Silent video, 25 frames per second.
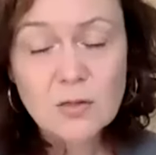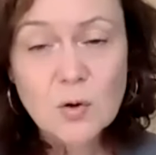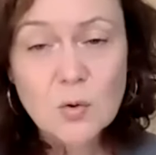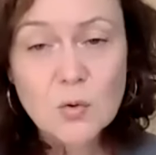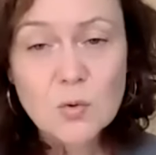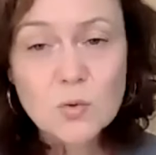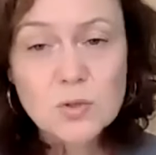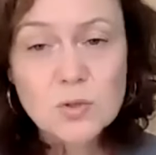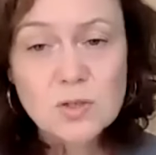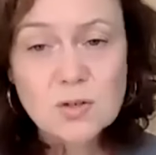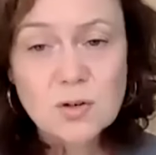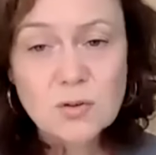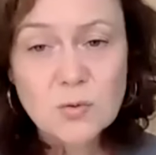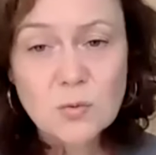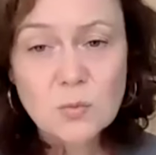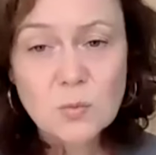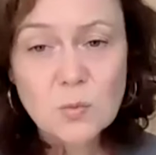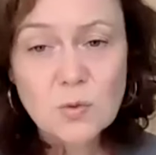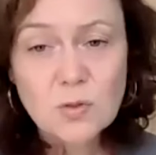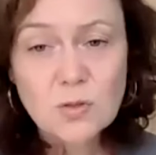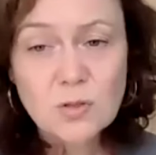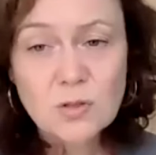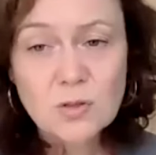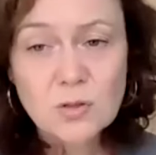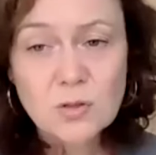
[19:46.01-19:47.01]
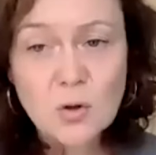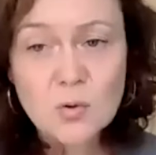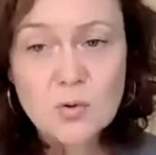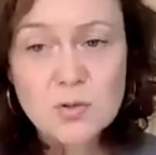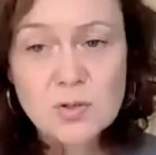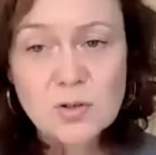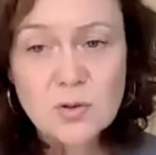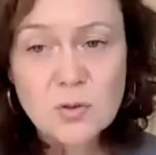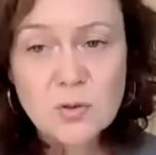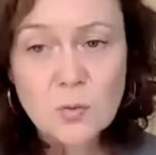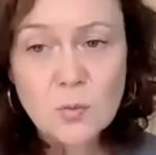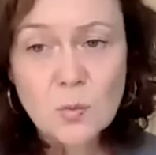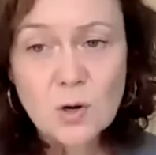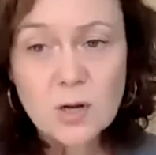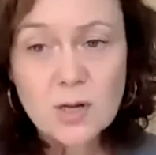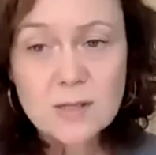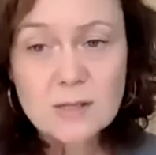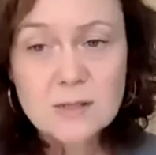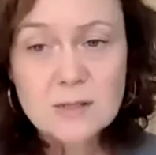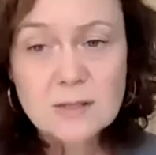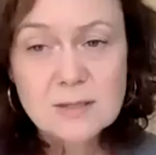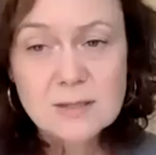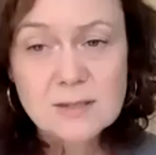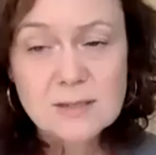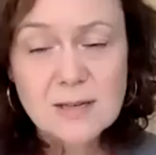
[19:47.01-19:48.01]
those are the
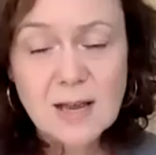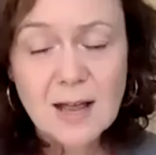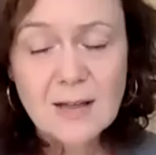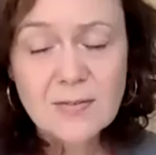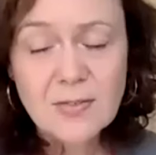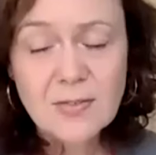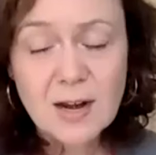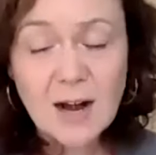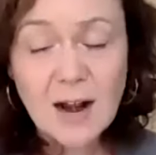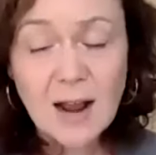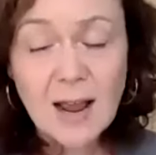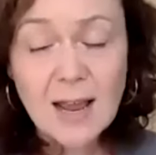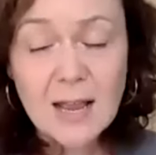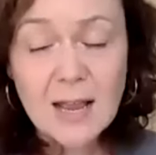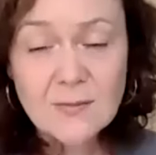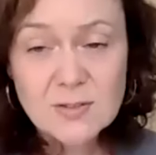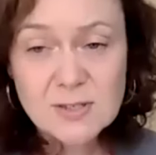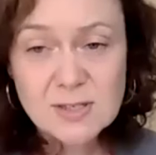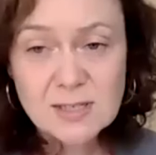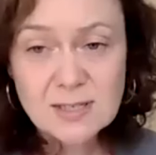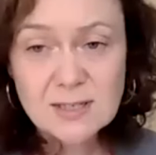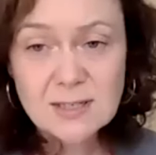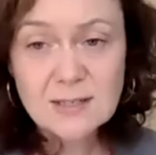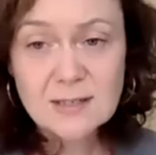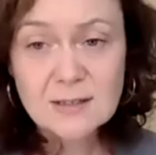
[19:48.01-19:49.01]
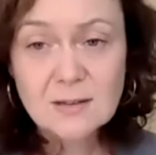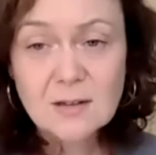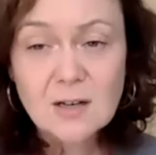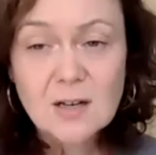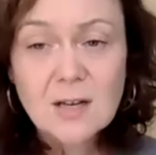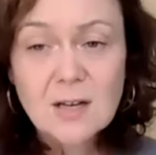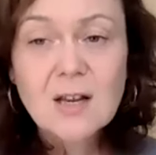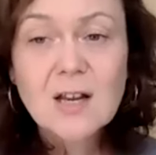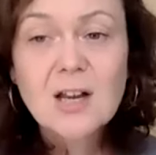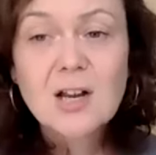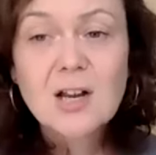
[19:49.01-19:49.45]
ones that I have seen